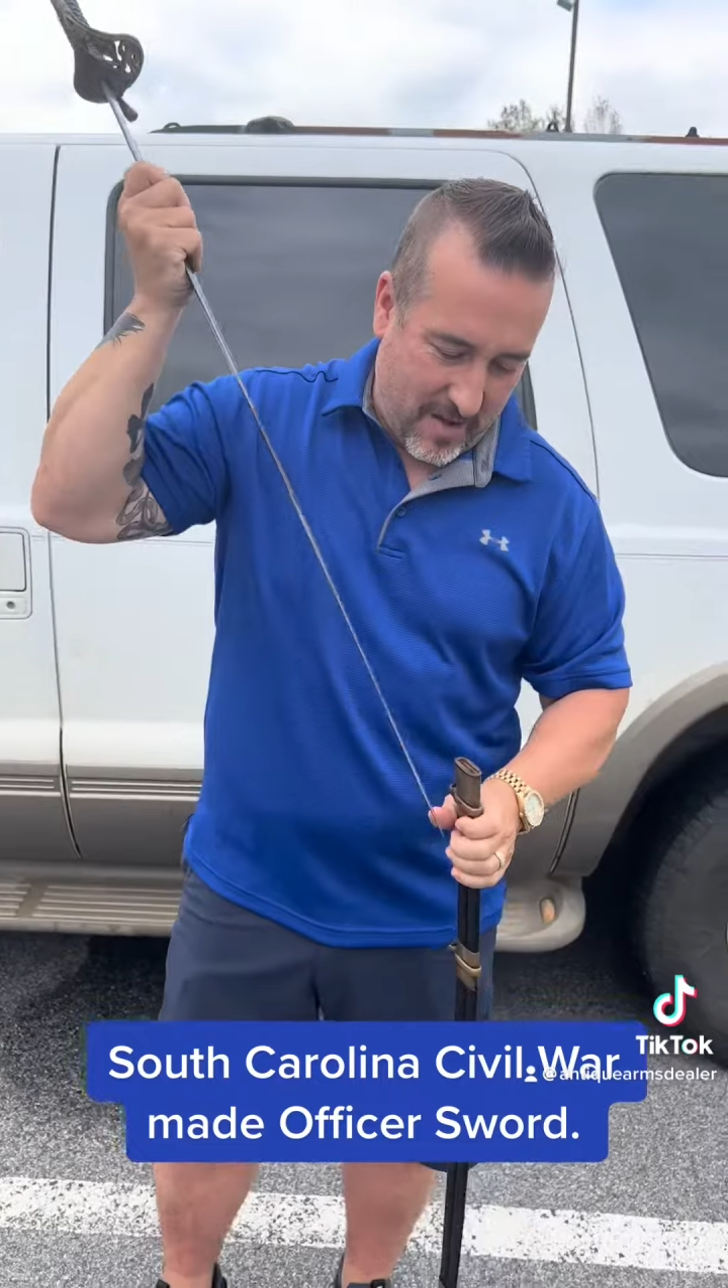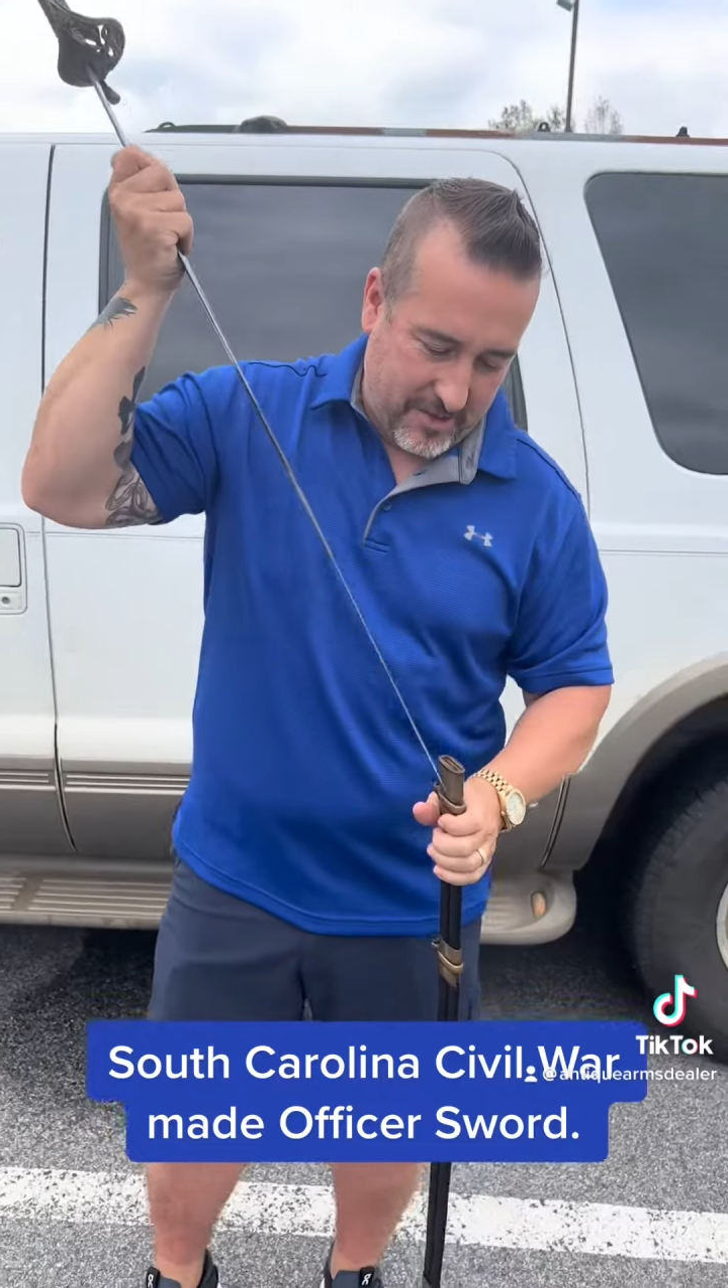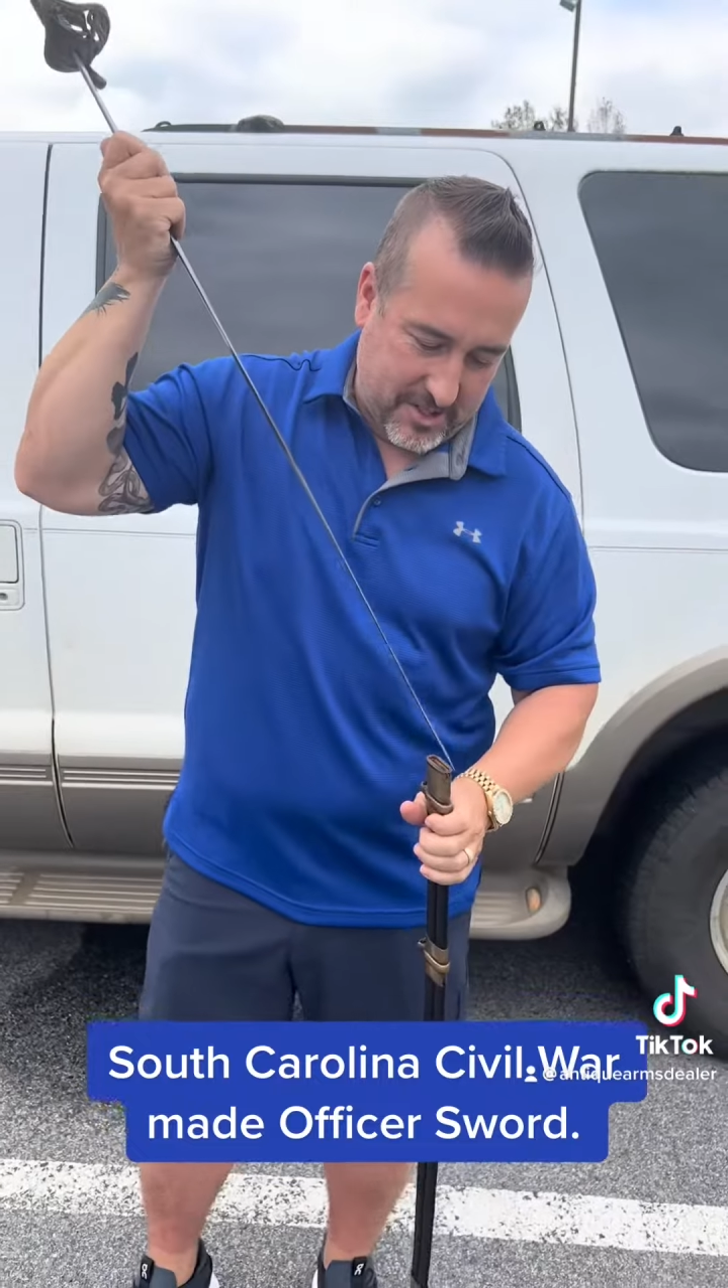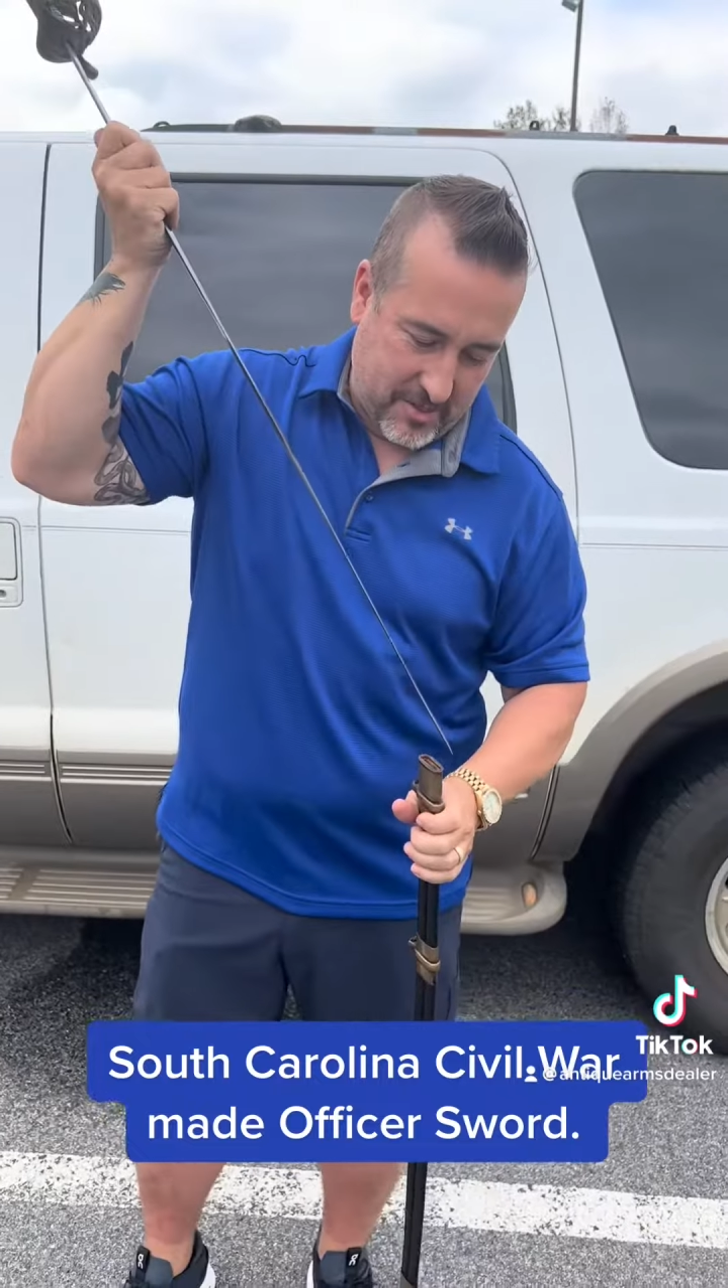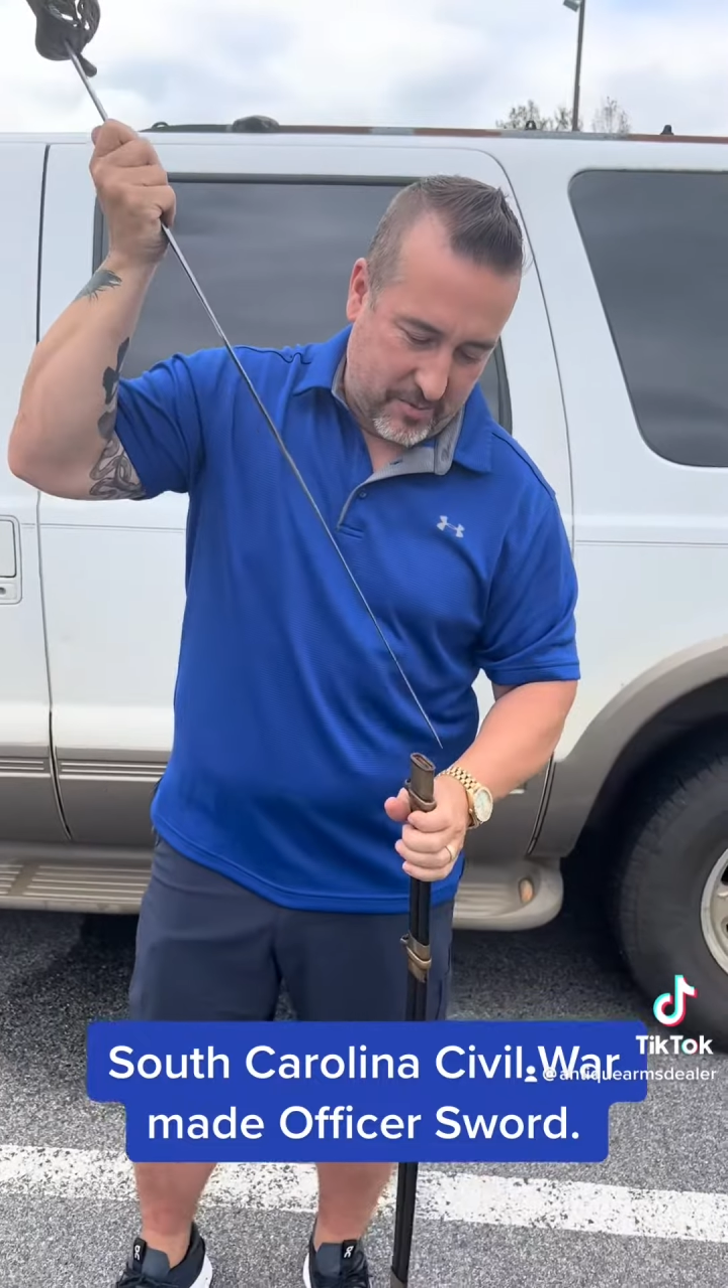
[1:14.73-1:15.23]

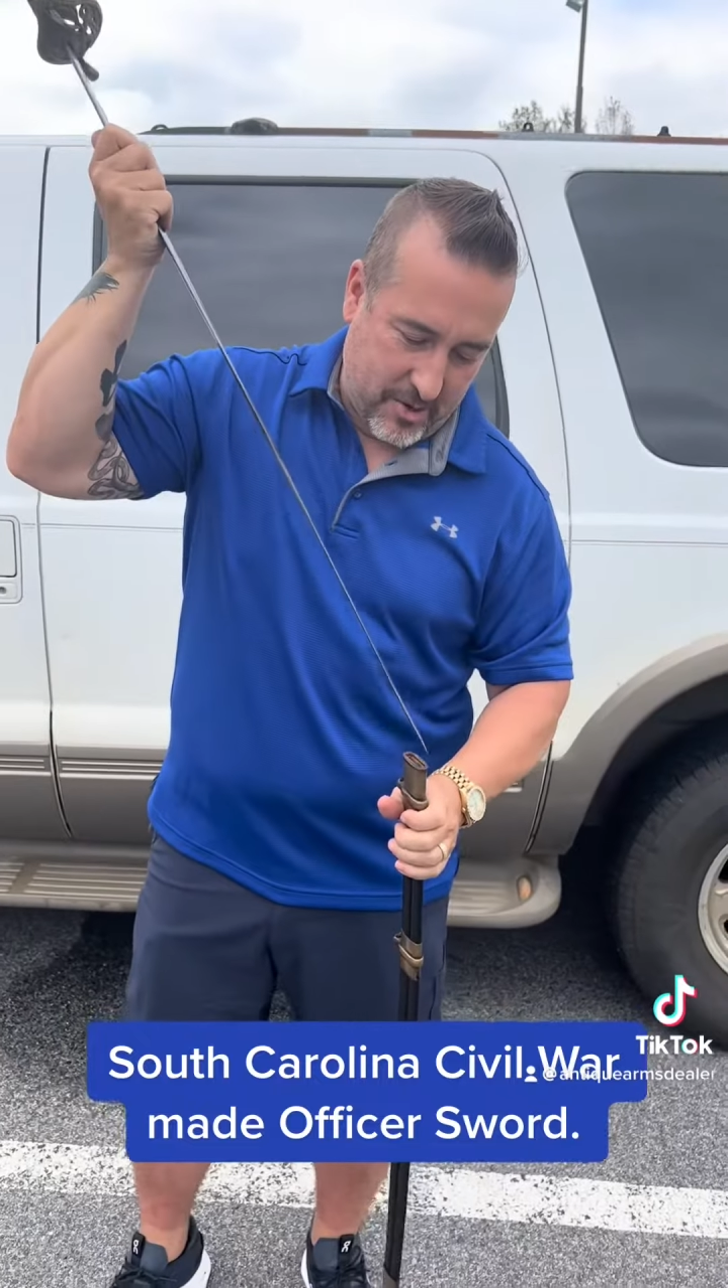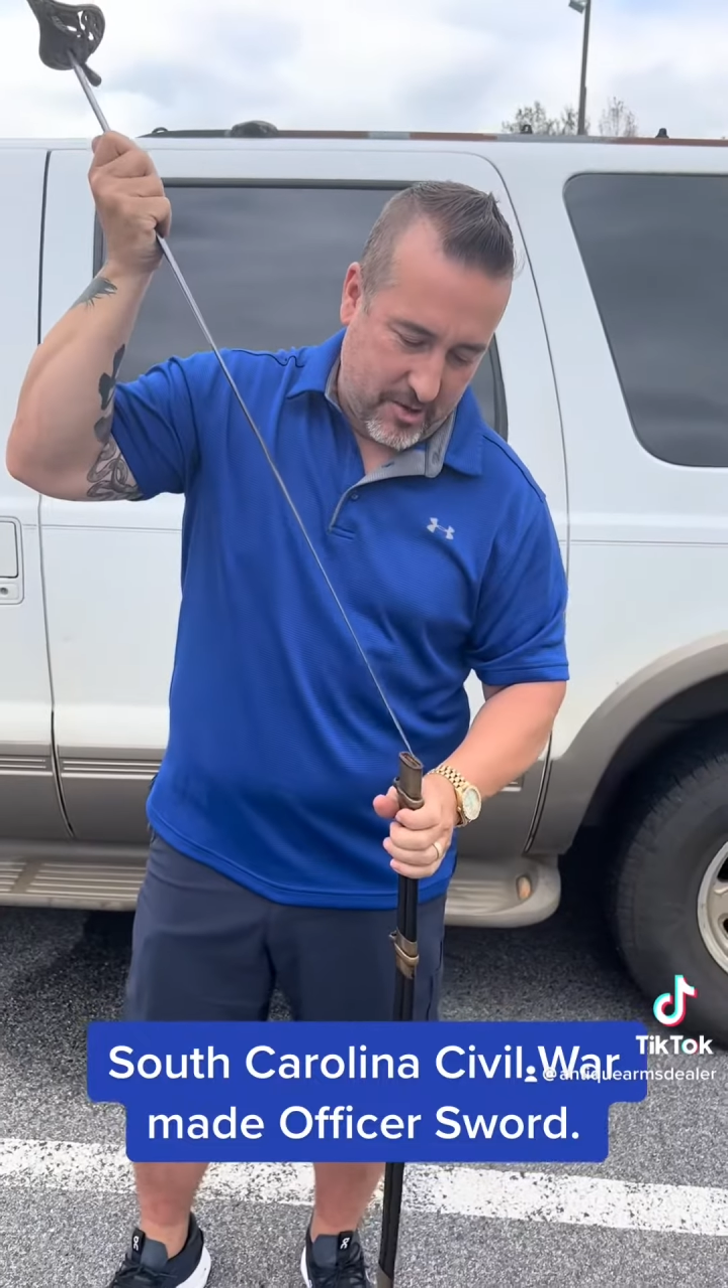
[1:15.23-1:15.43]
This is a pretty